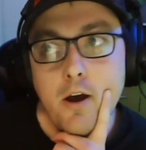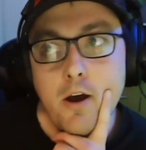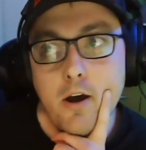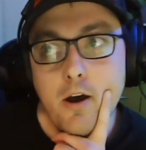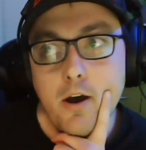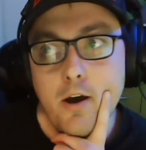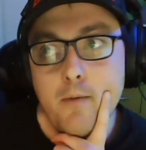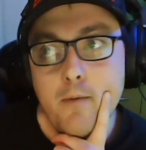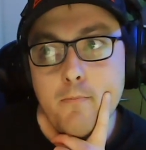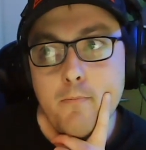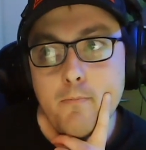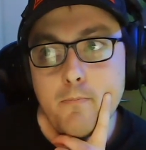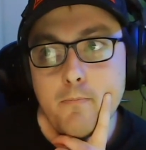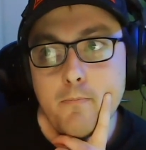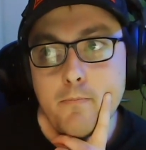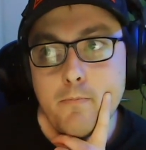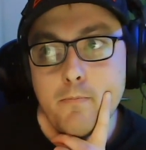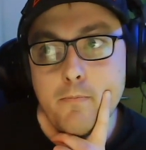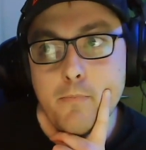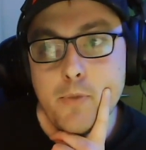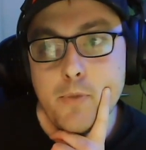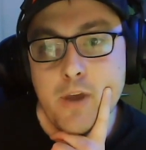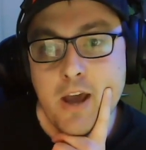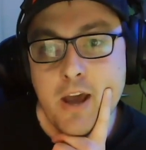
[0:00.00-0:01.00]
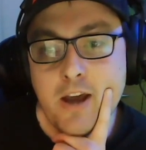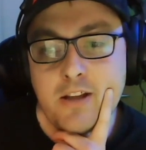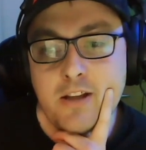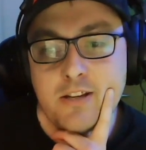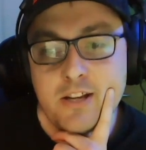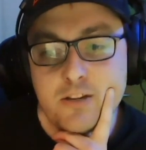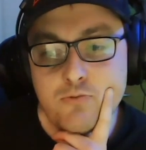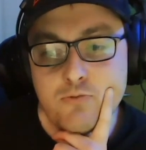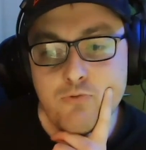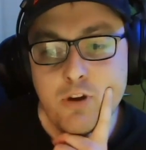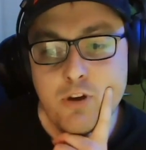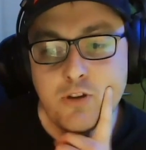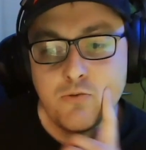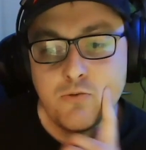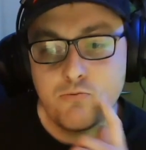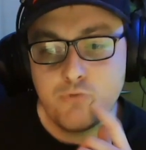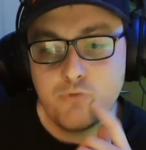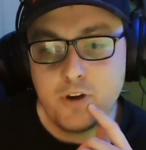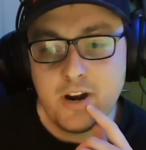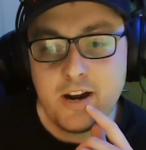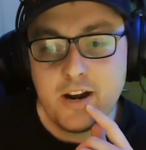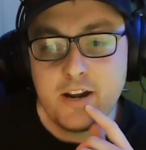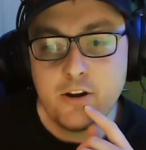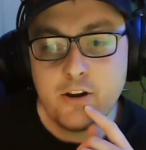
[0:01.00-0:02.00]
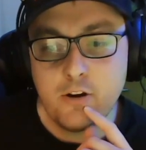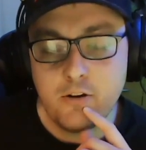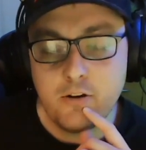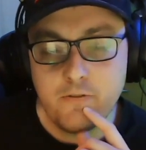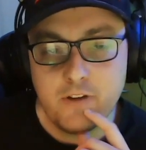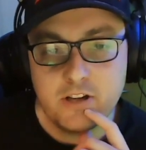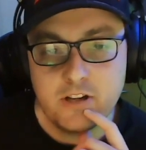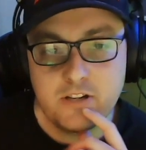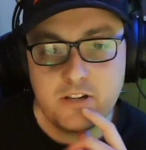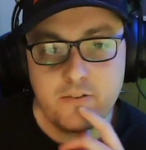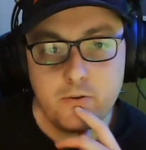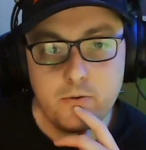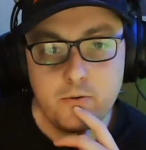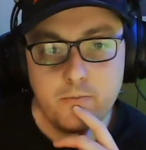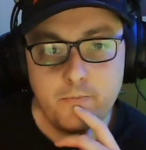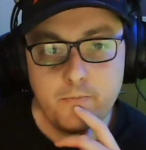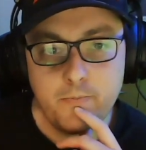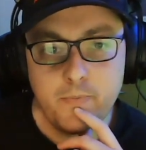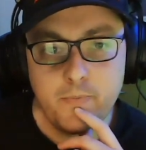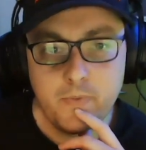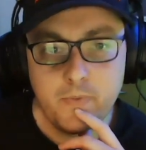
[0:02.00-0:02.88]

But yeah, it's a really good festival.